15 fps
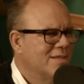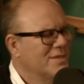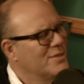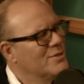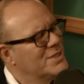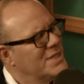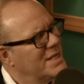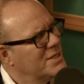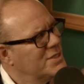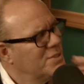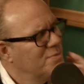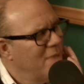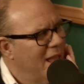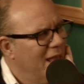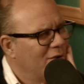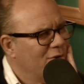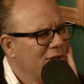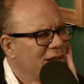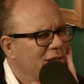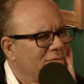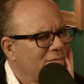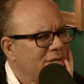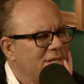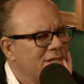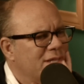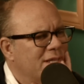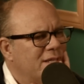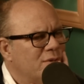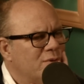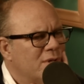There's like a smattering of it,
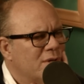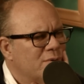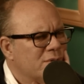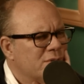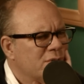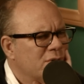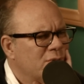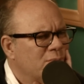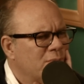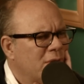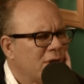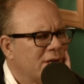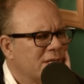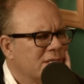like, you know, in certain markets.